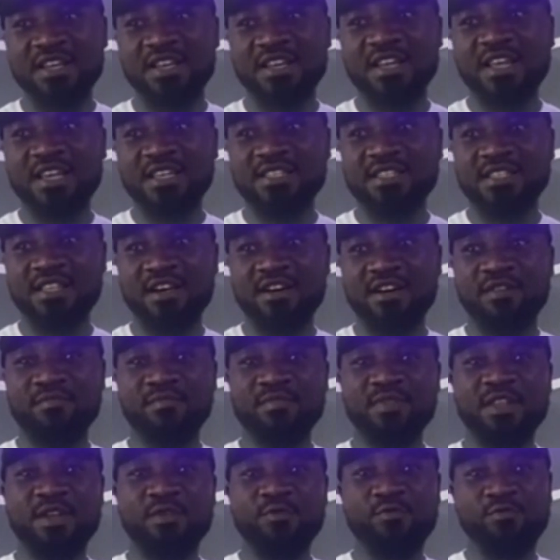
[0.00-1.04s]
That's
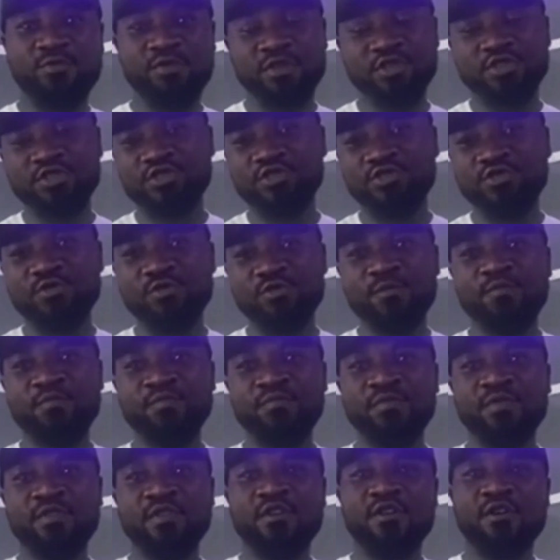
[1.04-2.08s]
the ratio
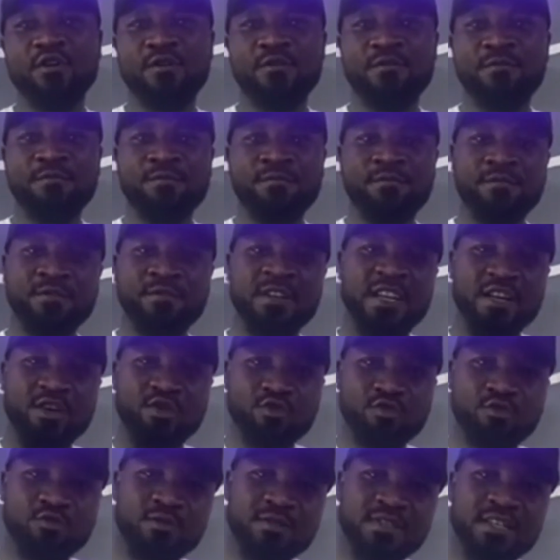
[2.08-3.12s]
of the
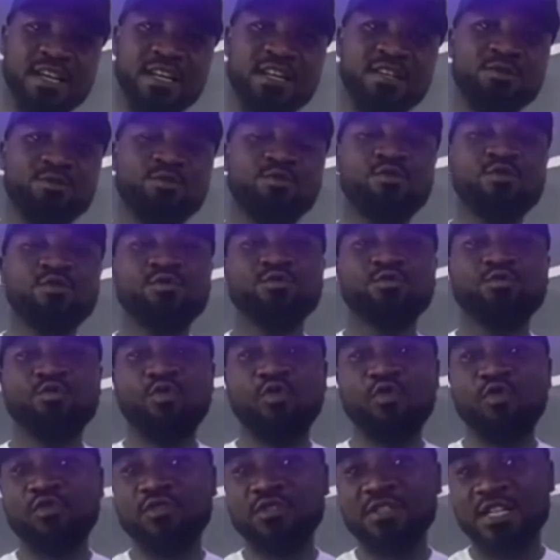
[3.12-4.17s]
dose that is going to
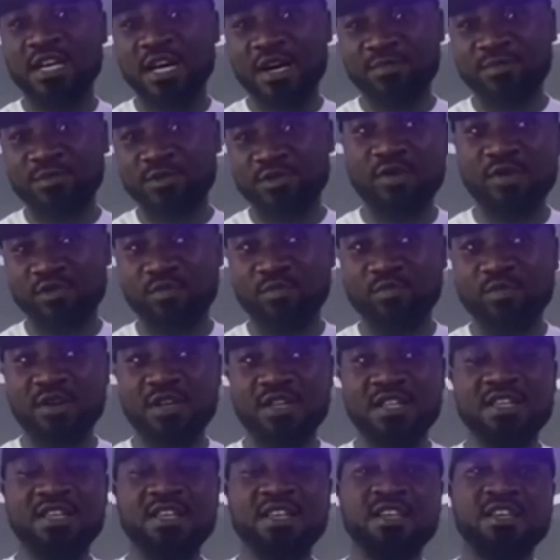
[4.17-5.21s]
cause harm to your
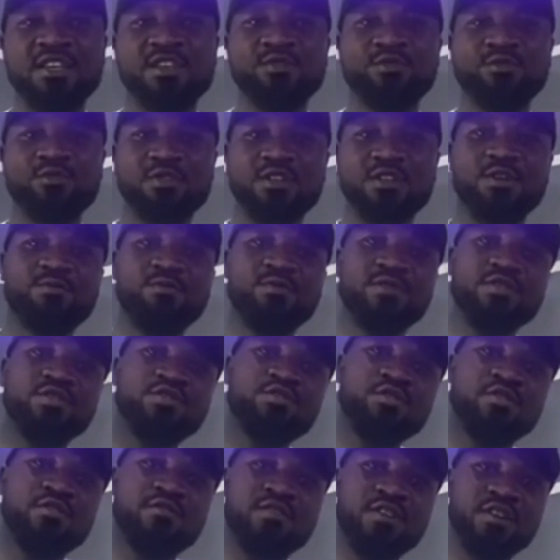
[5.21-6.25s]
body to the
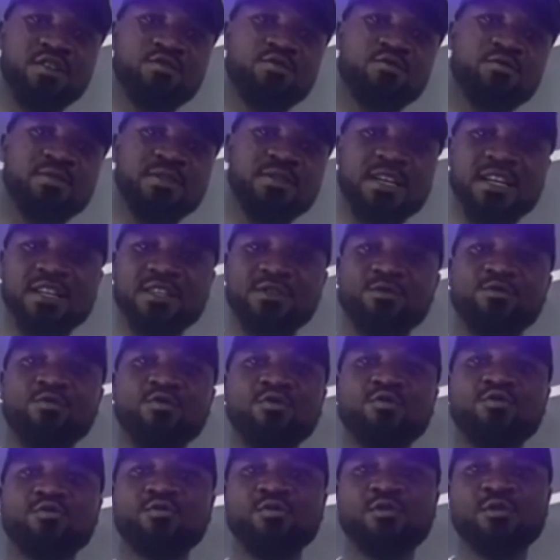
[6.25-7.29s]
ratio of the dose that is
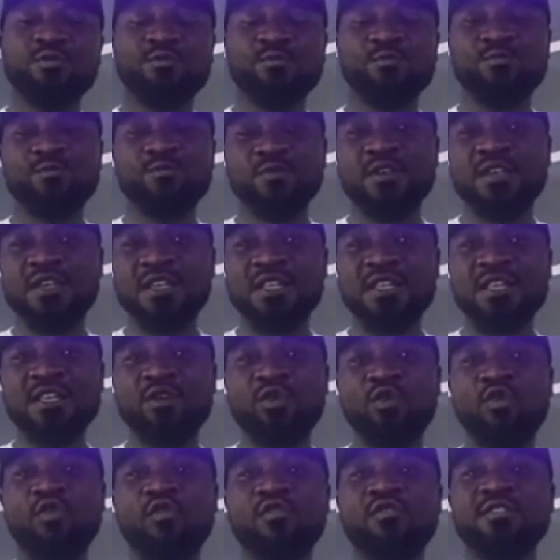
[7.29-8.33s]
going to really
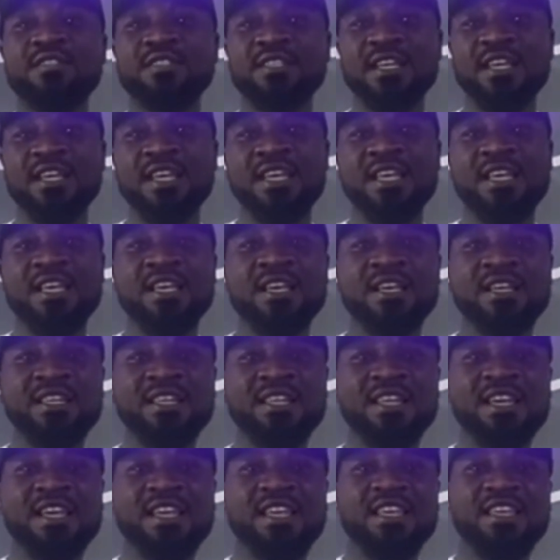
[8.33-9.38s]
cause
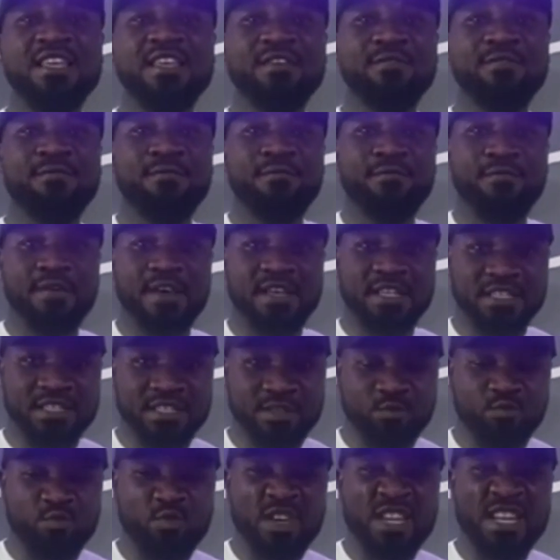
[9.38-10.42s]
the effect
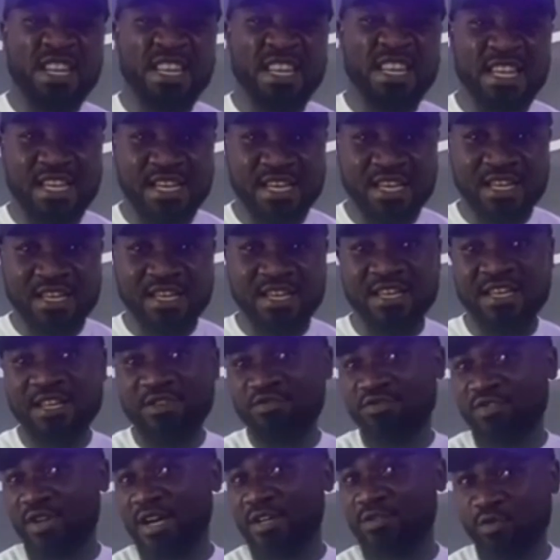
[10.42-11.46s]
we need the
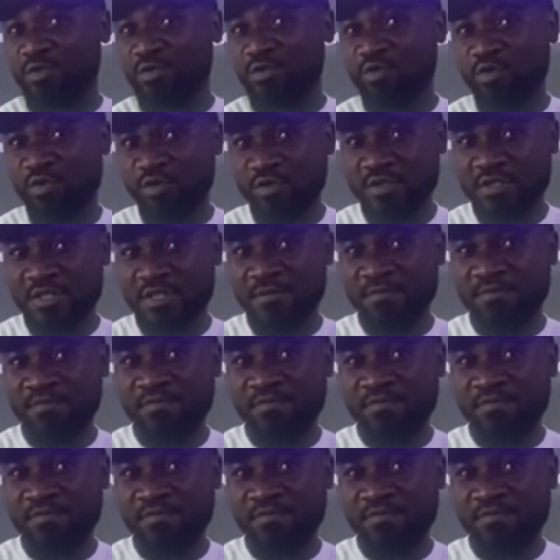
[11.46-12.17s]
drug to cause.